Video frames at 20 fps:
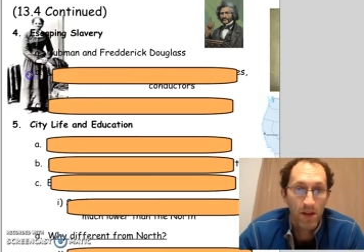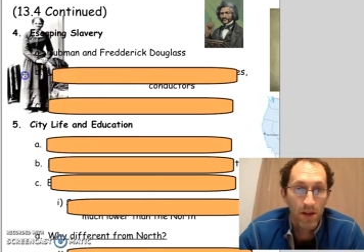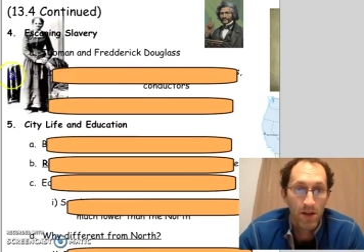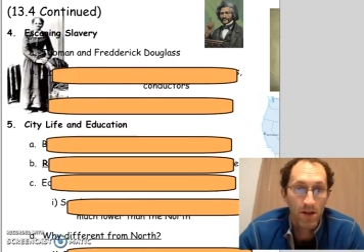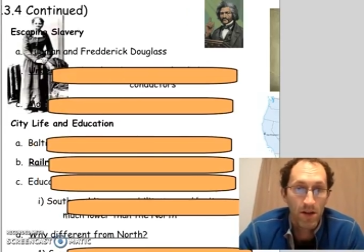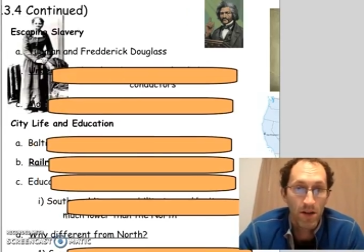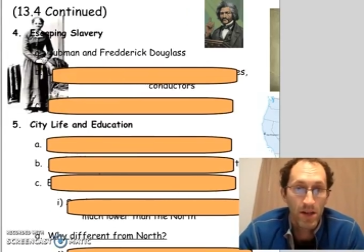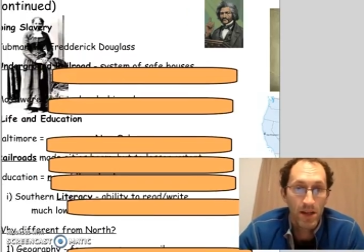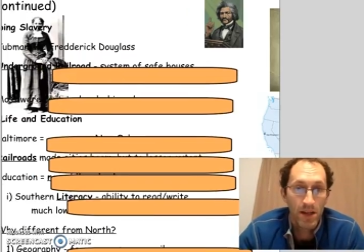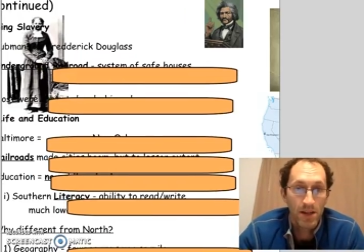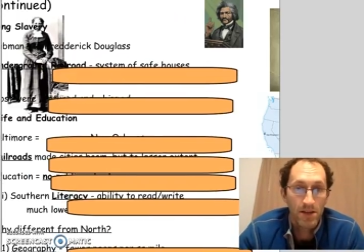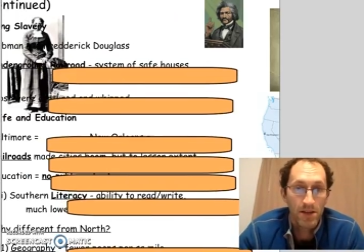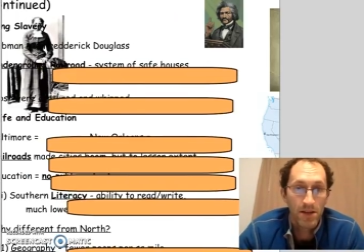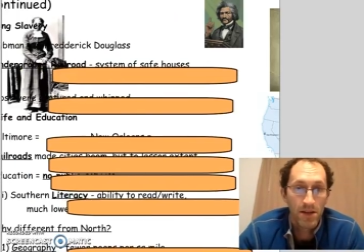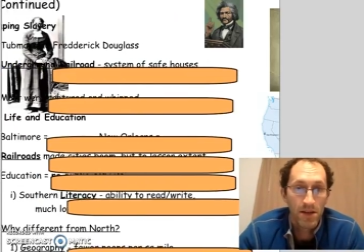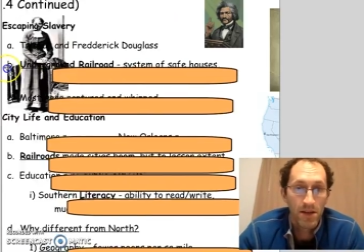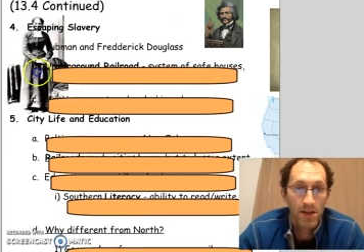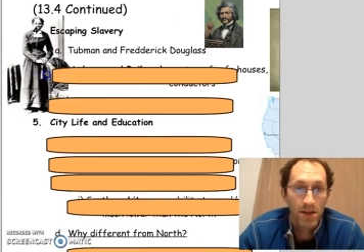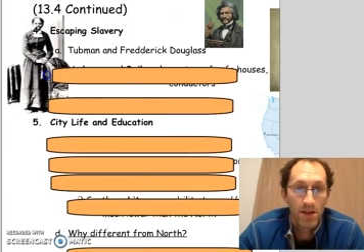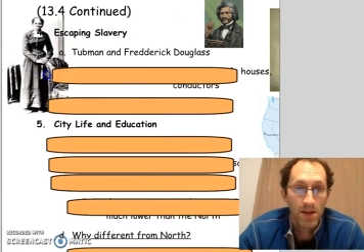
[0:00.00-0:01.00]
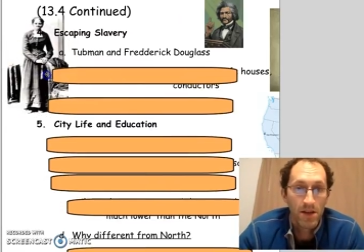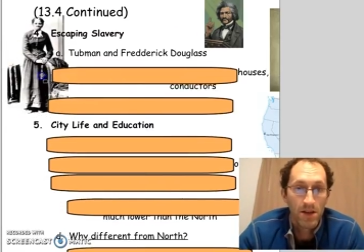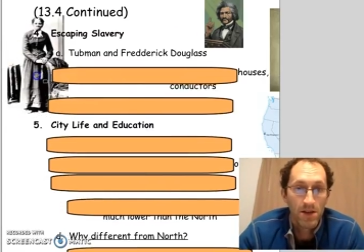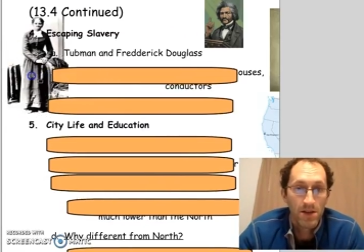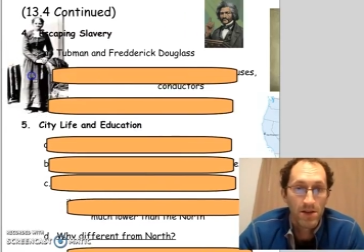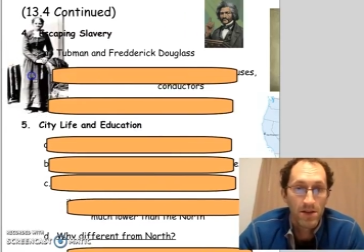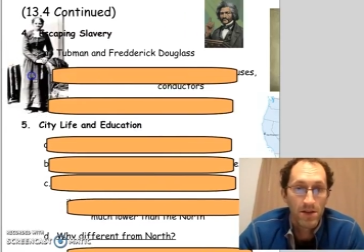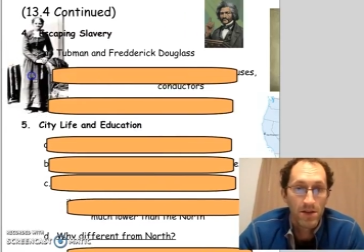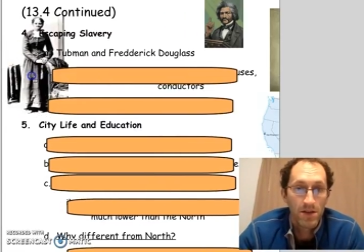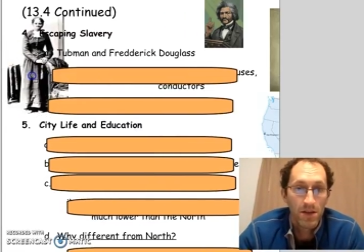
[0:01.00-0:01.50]
All right,
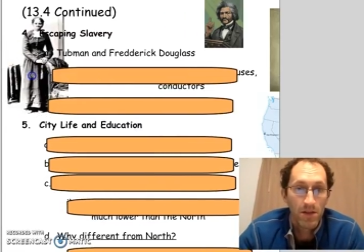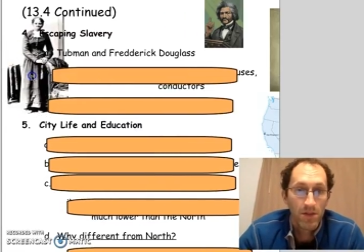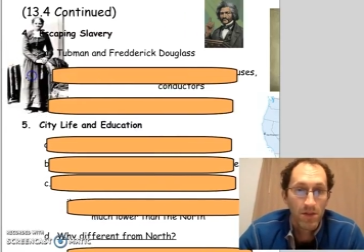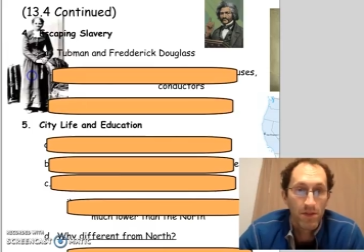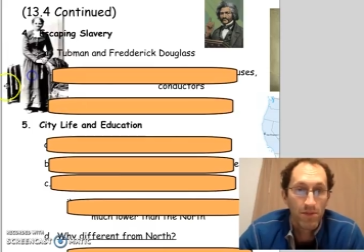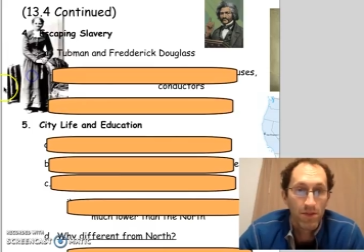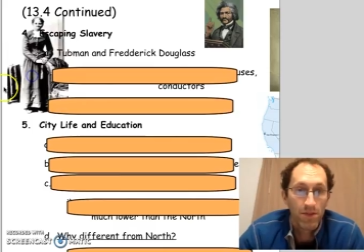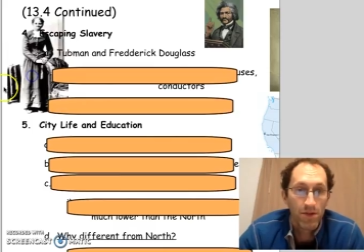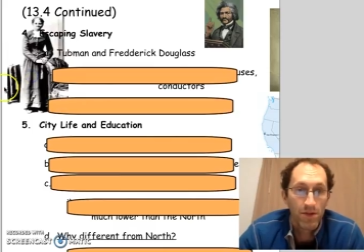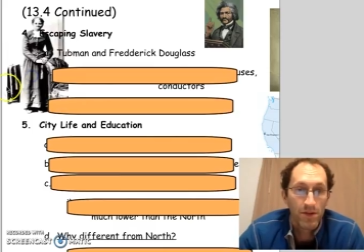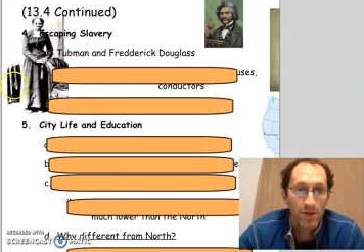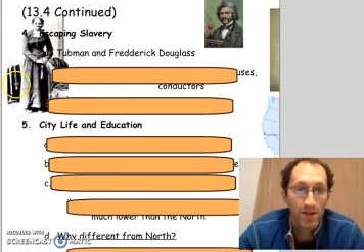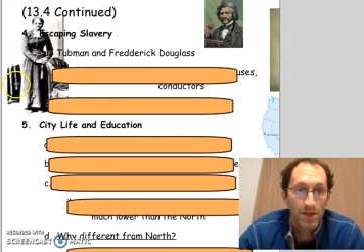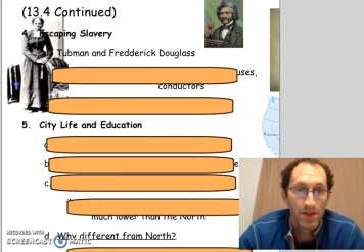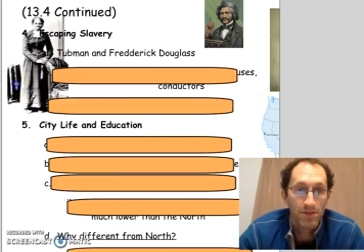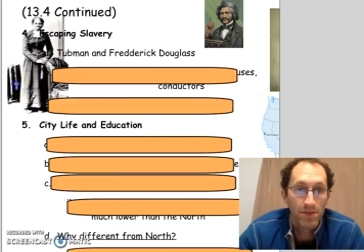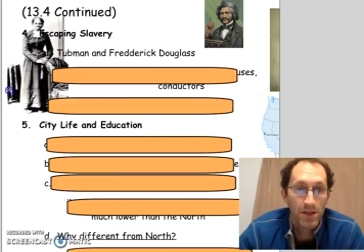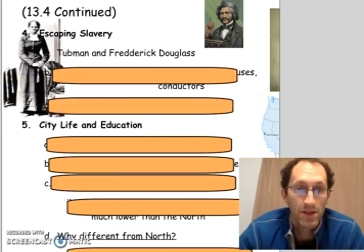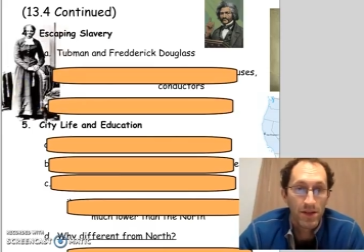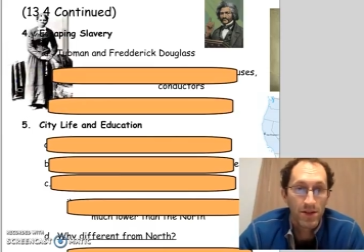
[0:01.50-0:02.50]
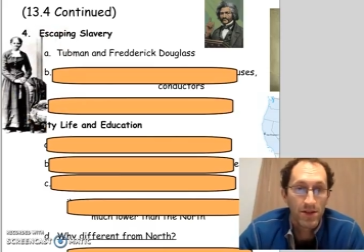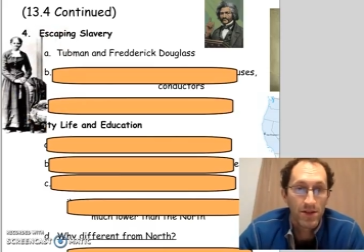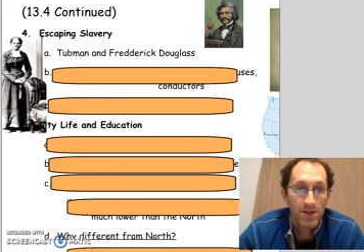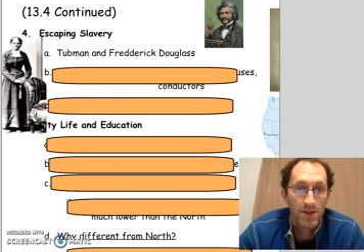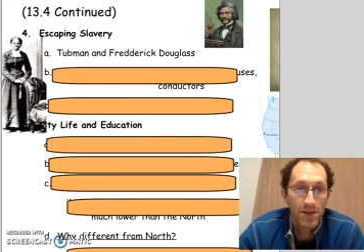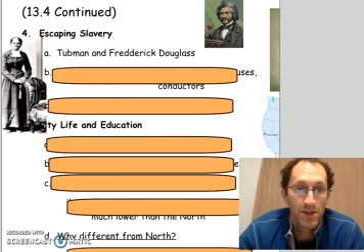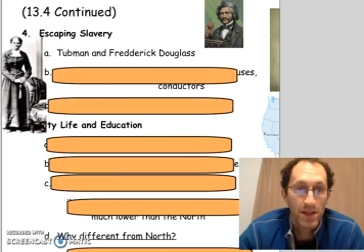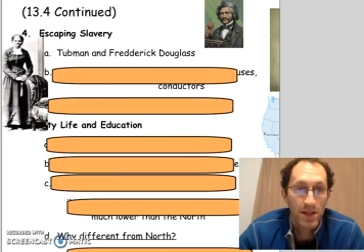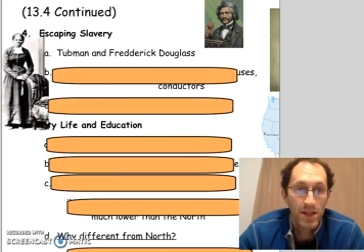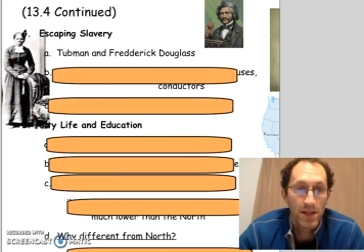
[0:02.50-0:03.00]
so let me pull these
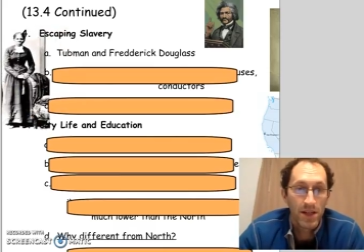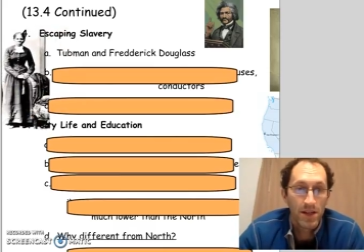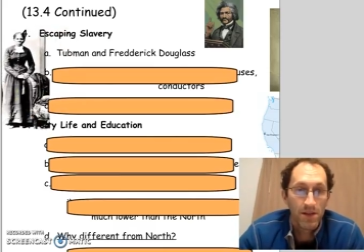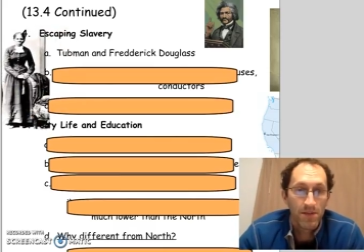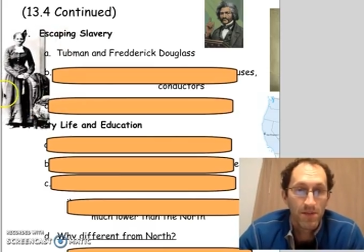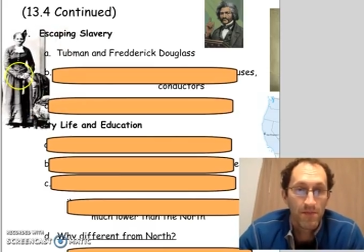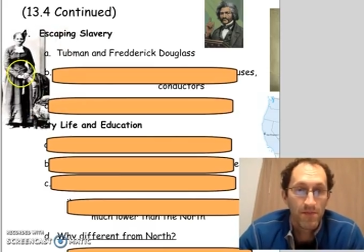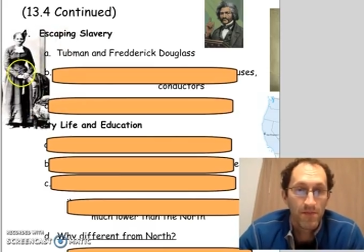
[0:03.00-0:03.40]
pictures out of here.